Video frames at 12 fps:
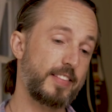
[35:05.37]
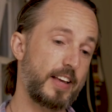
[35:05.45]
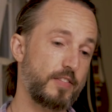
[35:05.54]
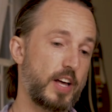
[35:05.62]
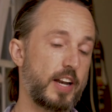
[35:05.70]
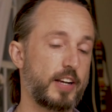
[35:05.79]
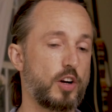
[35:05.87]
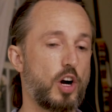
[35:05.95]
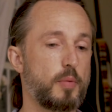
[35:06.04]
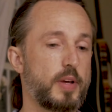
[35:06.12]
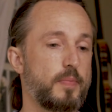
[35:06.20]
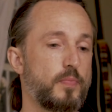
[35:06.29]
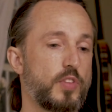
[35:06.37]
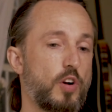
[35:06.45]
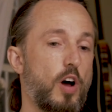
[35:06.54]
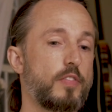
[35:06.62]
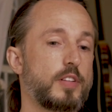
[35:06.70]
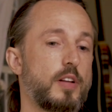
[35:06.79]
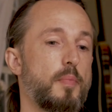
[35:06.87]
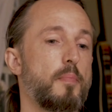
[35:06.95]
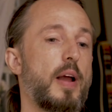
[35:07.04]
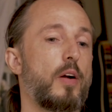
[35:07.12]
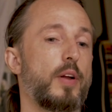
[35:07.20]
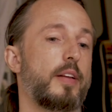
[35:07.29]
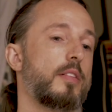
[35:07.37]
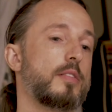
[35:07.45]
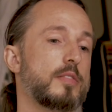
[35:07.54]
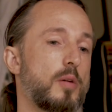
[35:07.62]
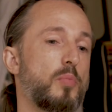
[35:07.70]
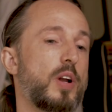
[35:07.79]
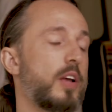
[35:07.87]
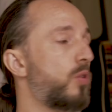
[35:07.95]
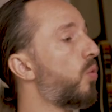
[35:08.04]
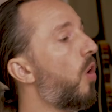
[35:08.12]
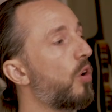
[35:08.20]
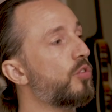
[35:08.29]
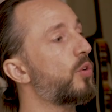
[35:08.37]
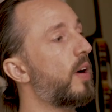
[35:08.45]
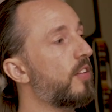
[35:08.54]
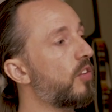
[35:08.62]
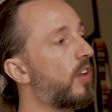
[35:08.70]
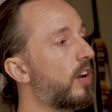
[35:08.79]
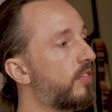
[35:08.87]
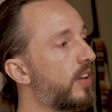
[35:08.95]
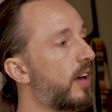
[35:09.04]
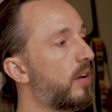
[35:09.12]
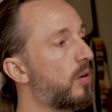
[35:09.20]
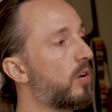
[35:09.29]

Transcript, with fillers: They have that in common. They're often married to somebody who also has a lot of debt.